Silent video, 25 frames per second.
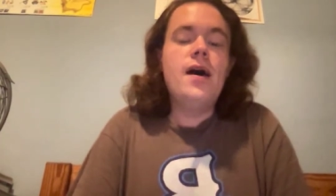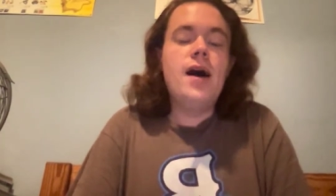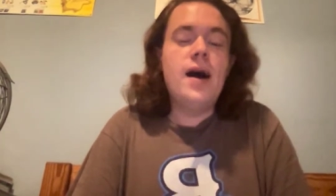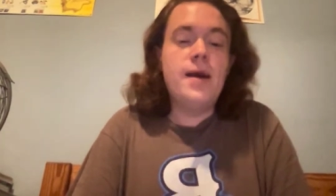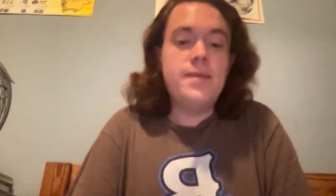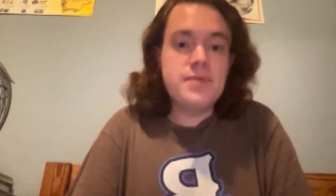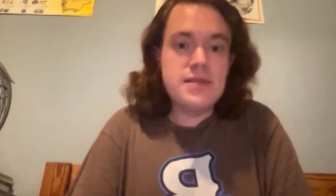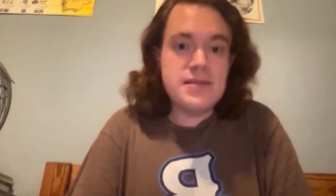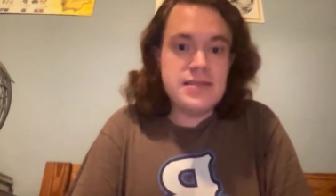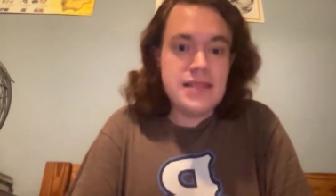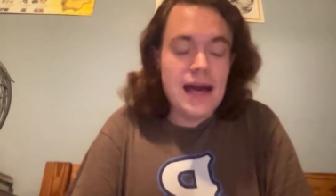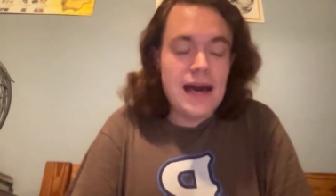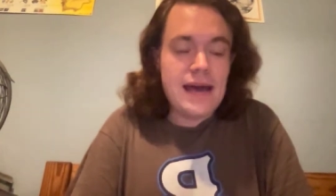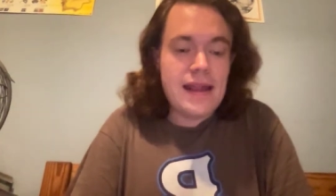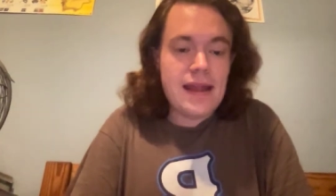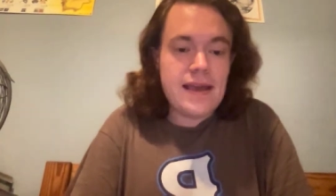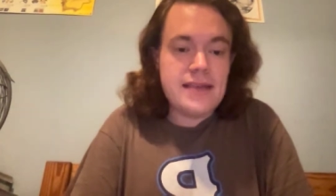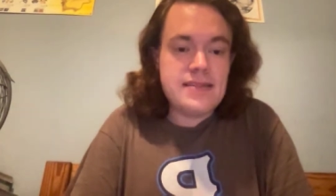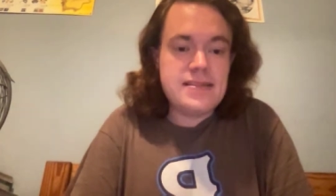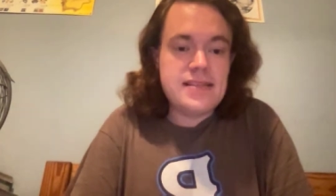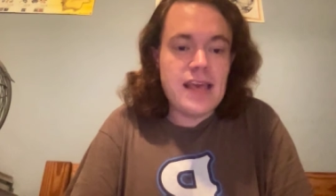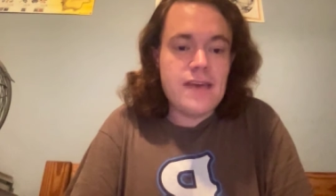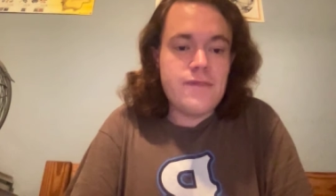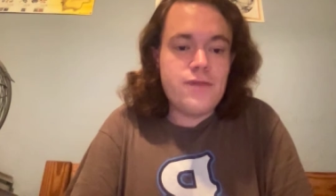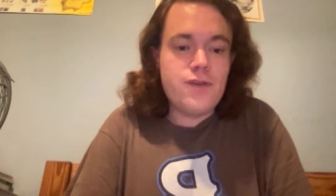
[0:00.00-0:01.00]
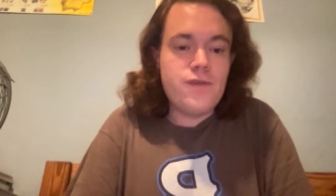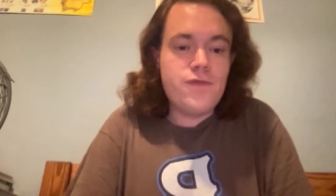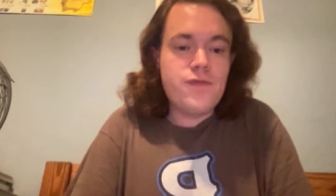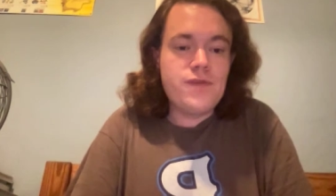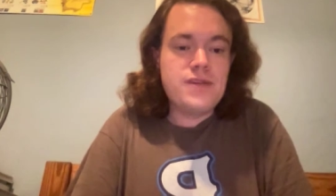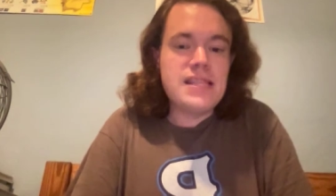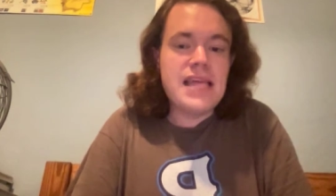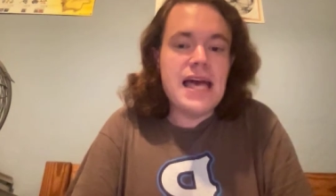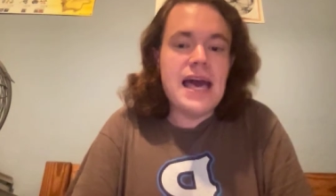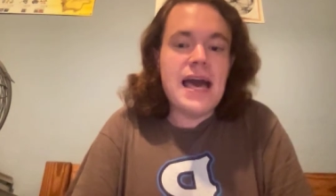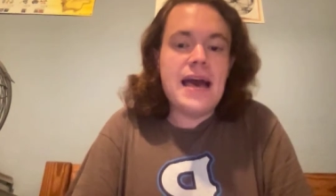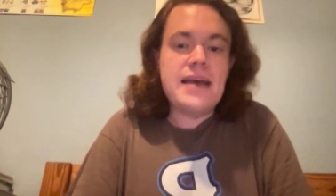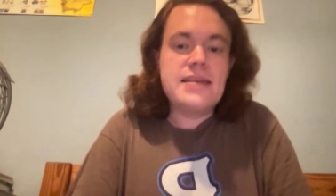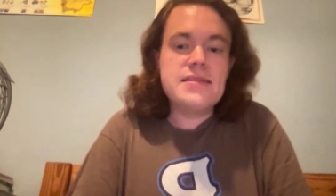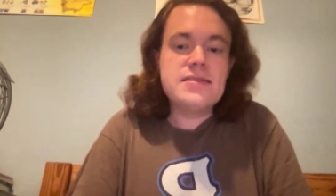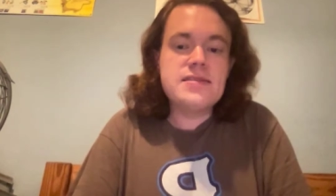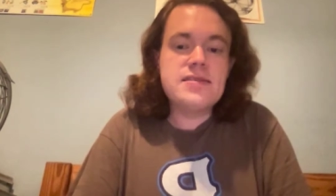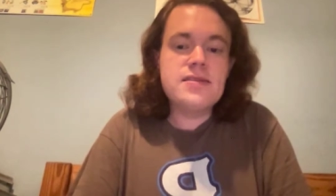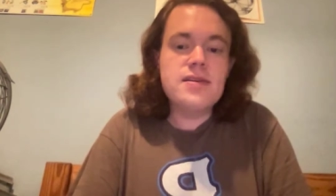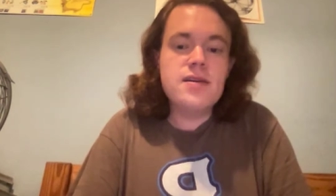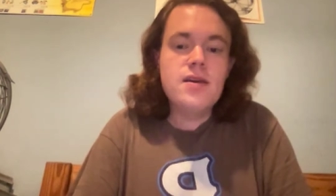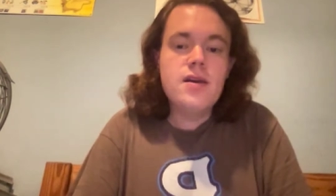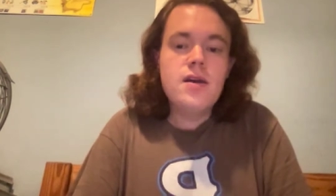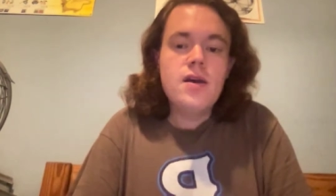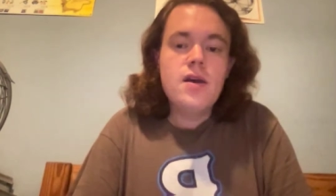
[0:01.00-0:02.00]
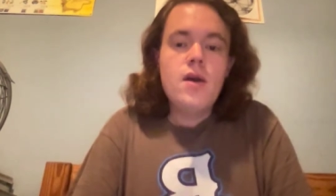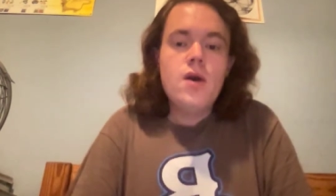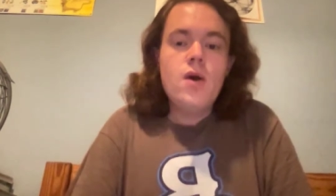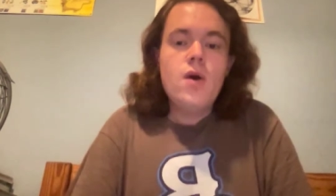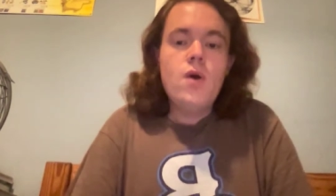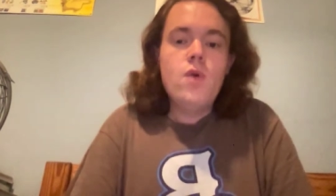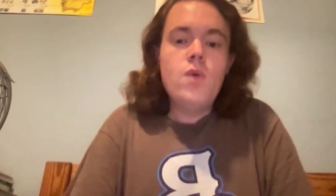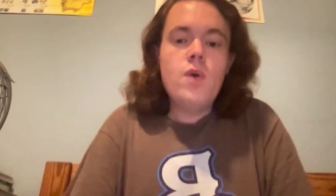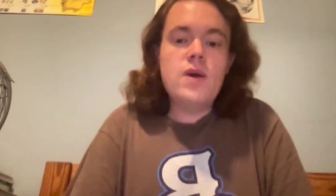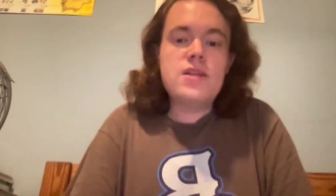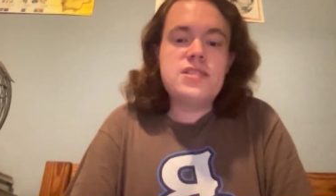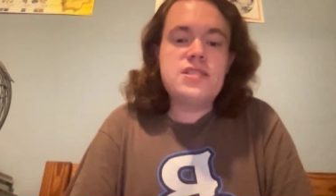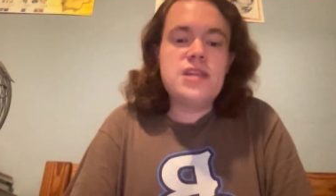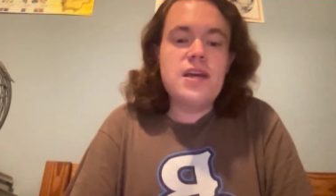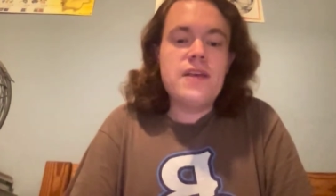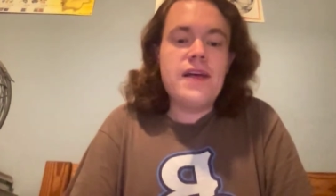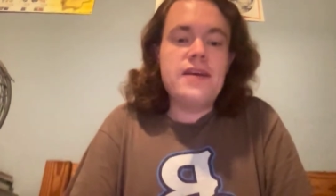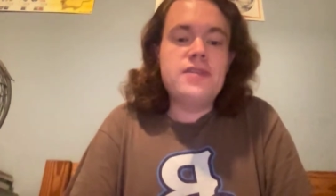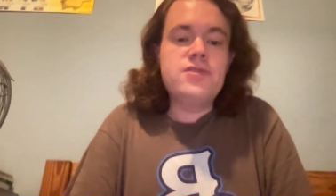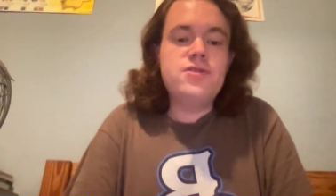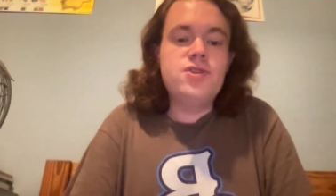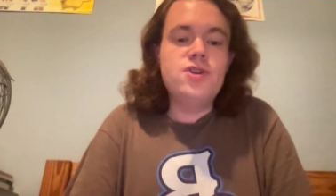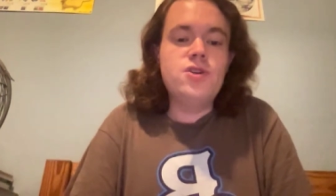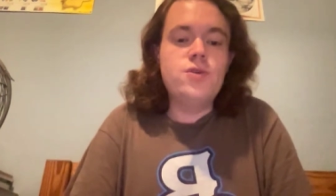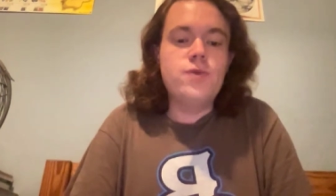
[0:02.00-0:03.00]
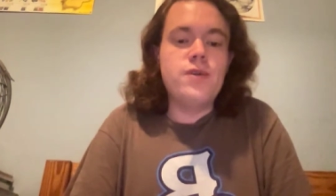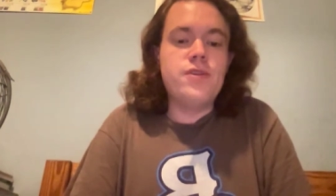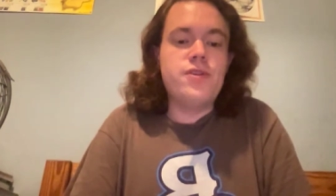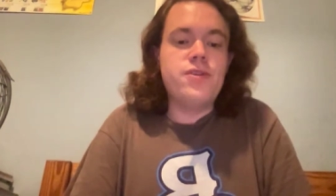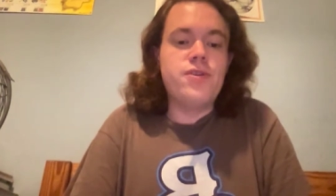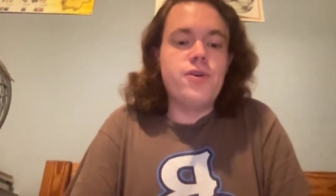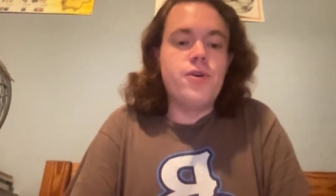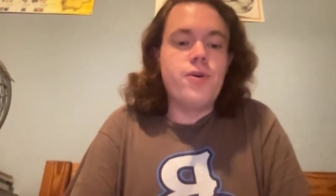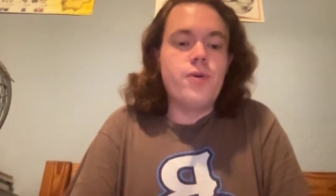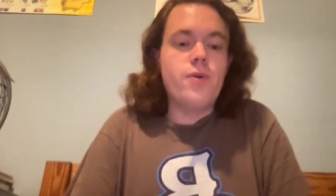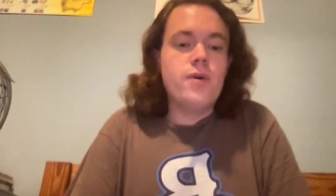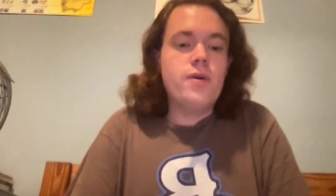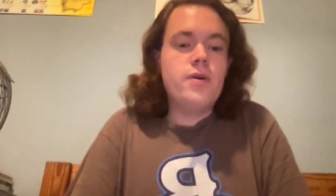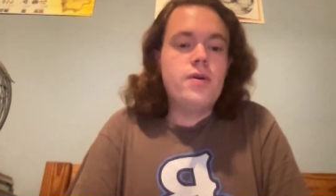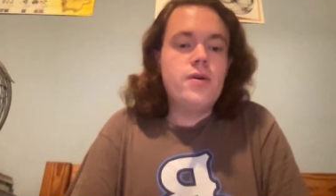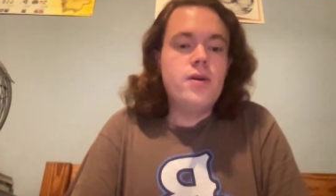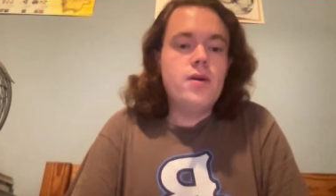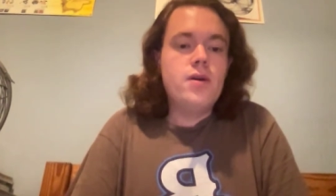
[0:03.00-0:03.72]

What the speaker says: I'm glad I saved you for last. What shall I do with you?